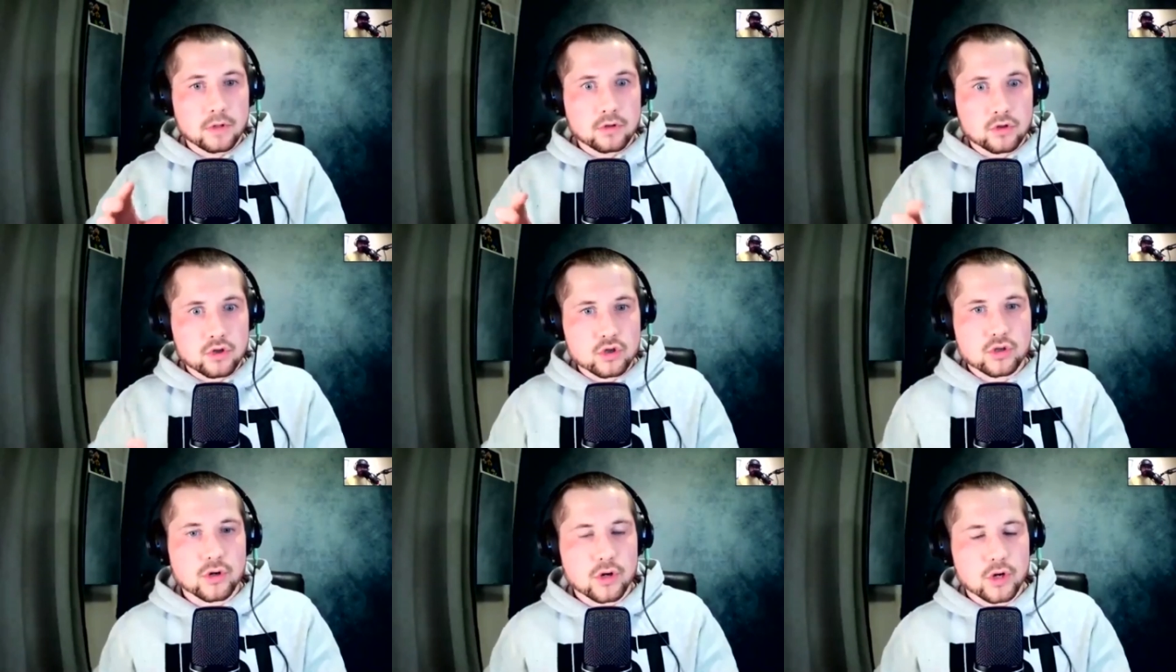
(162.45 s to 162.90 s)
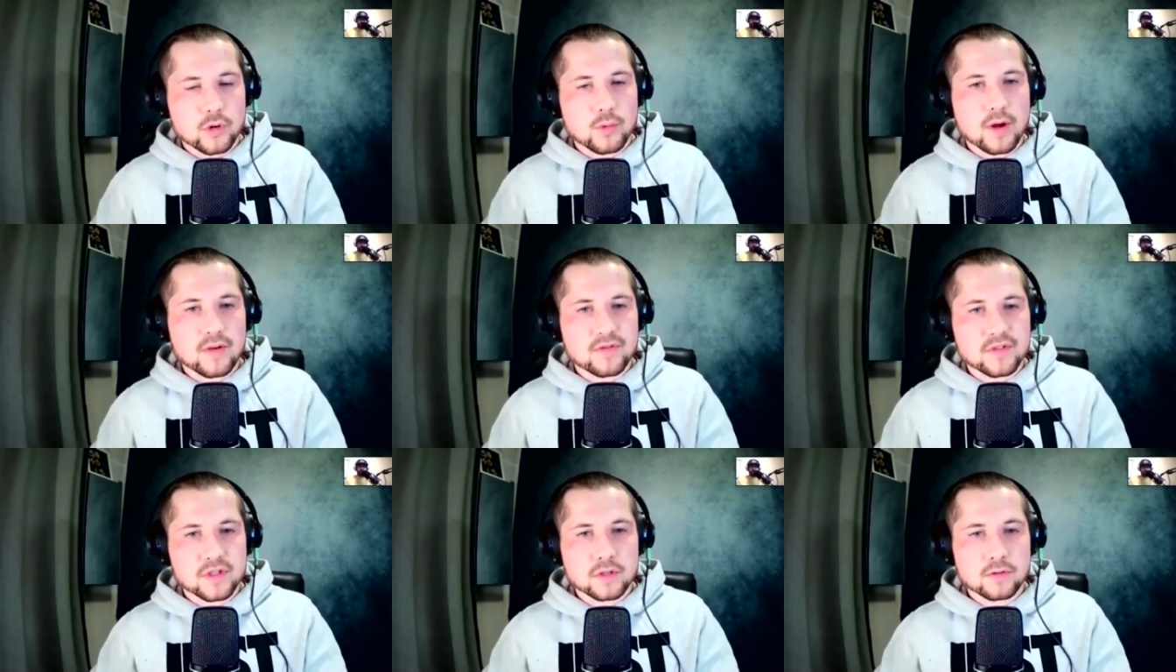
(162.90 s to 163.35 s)
just their
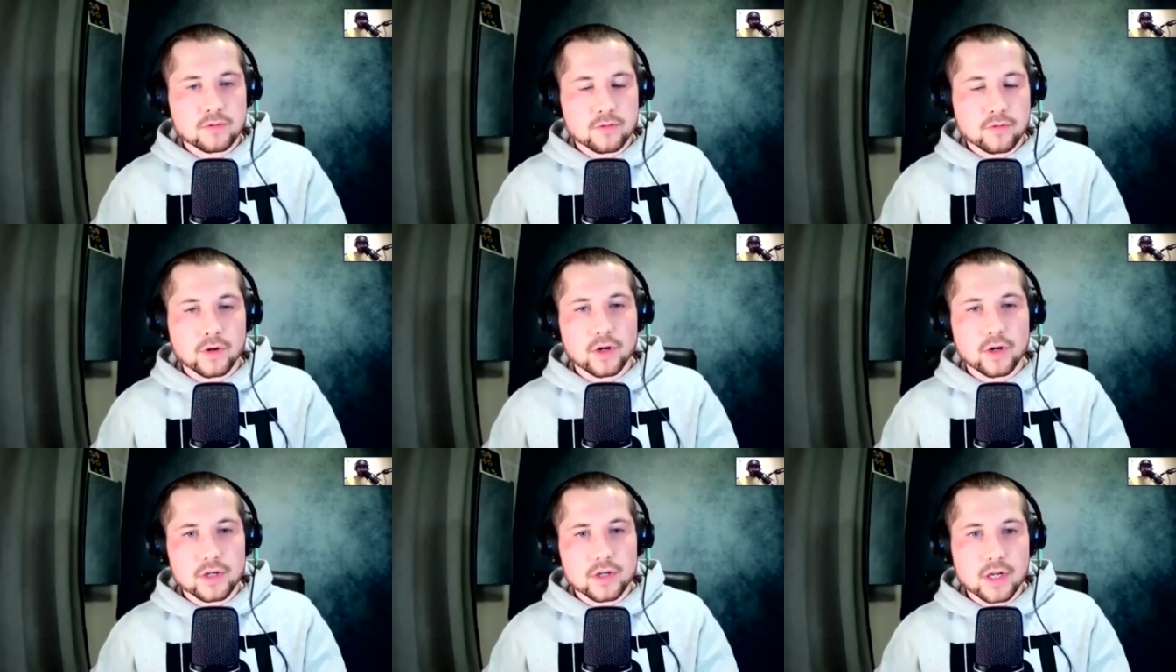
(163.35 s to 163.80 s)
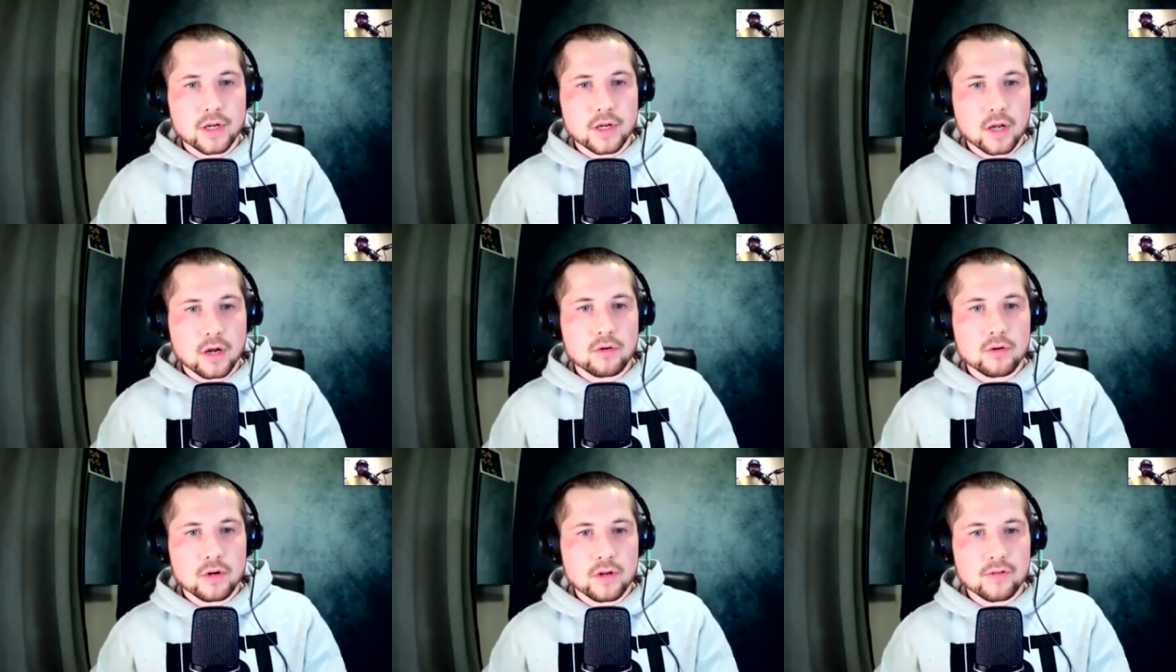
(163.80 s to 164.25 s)
US fighters and
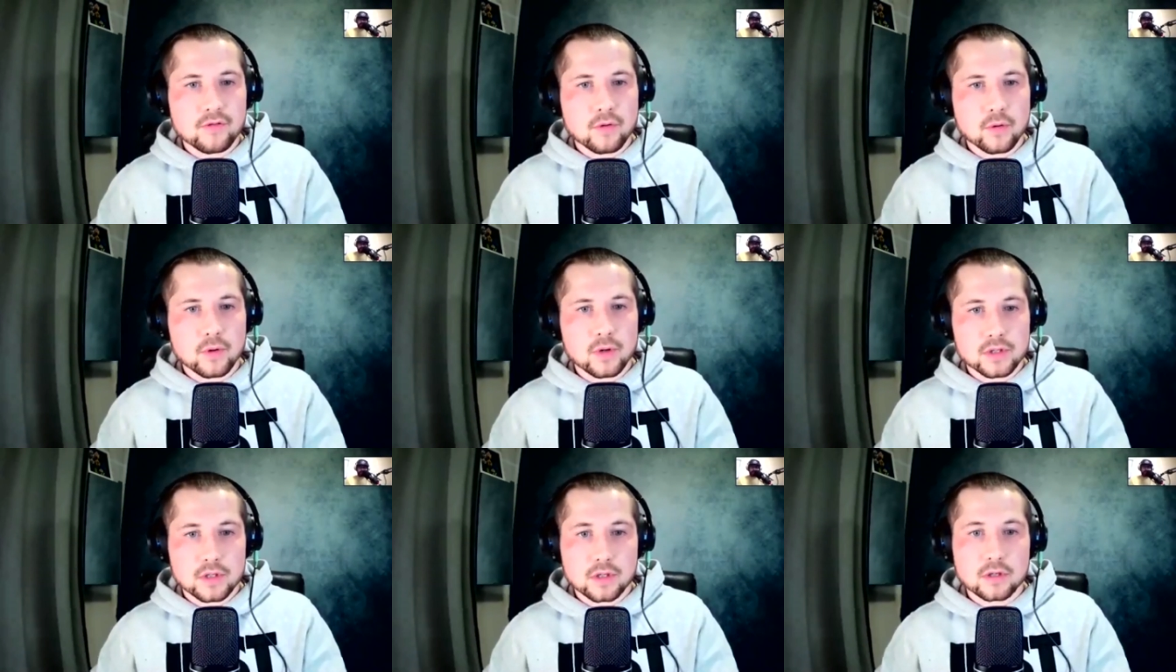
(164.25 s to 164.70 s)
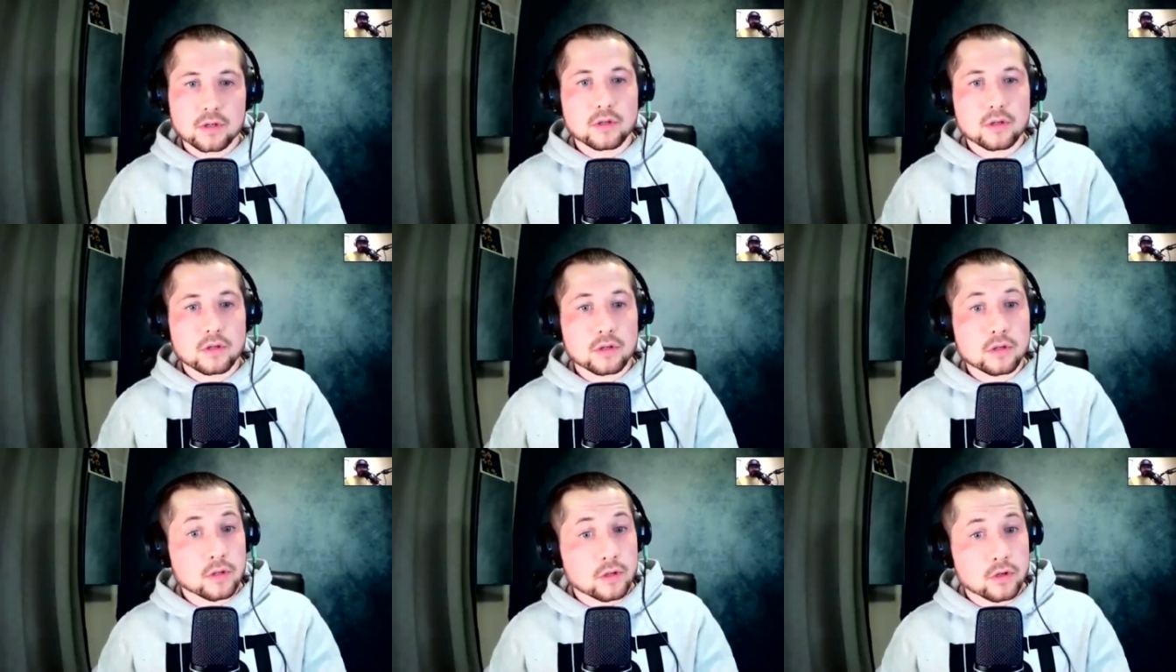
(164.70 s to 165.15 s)
not really focus on
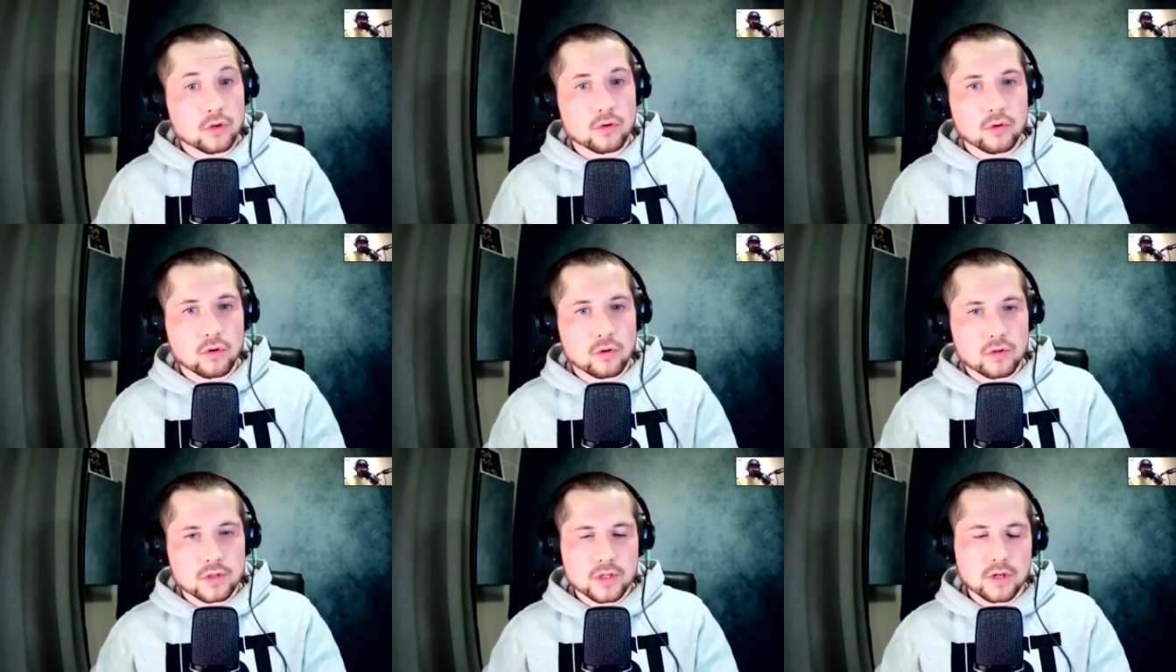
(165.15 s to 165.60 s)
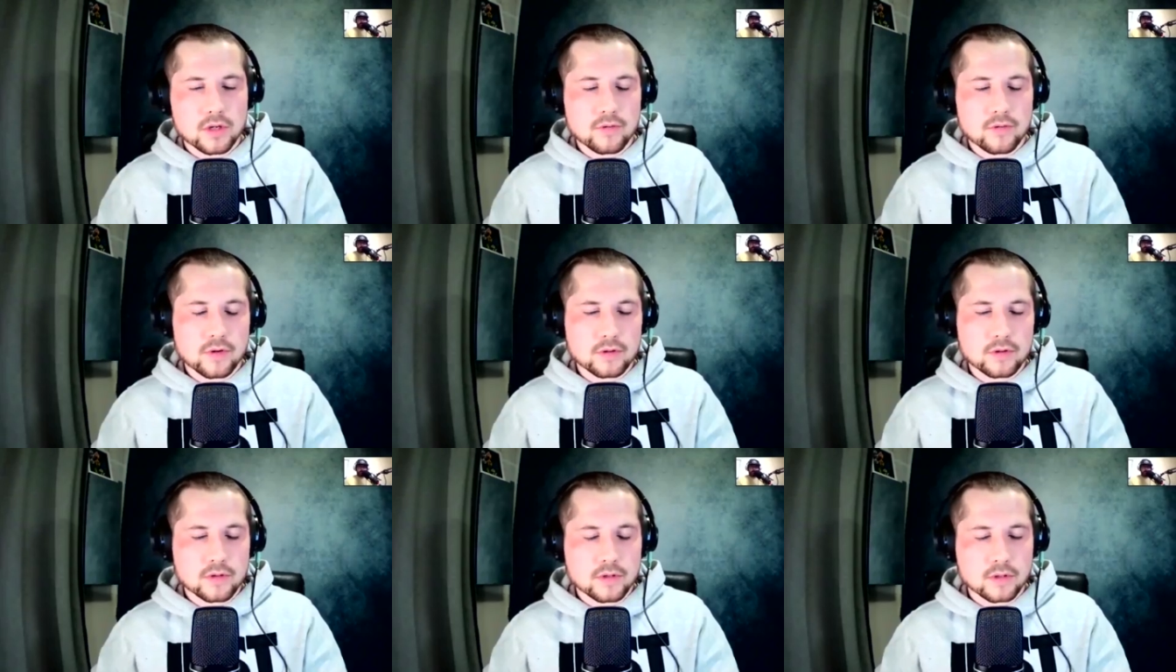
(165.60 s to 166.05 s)
the Euro side of
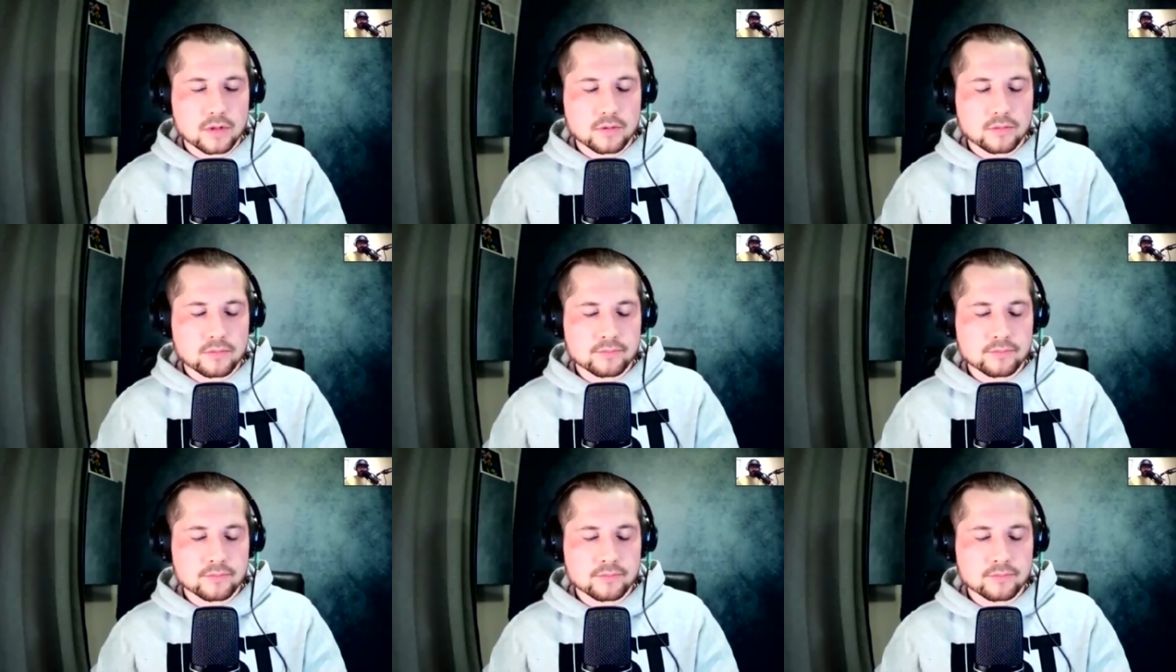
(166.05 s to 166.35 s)
it. So